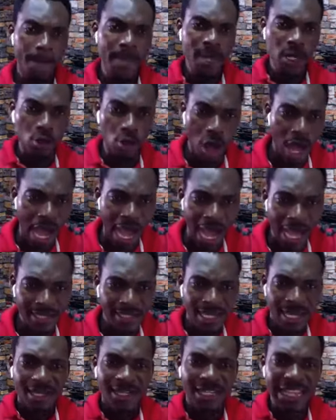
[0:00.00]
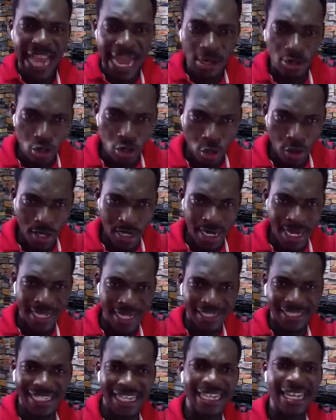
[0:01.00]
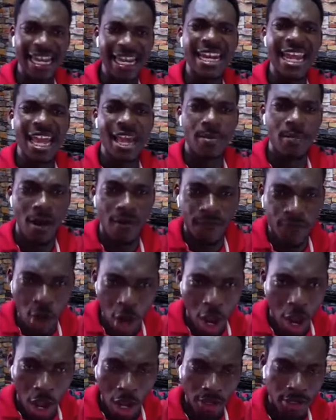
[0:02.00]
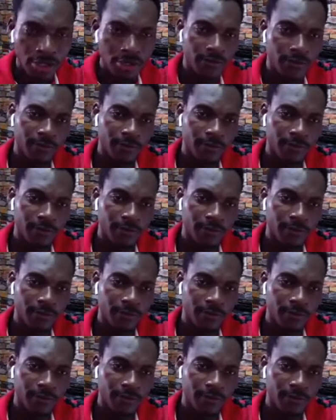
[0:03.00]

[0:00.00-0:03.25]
Because they are doing it in the name of God.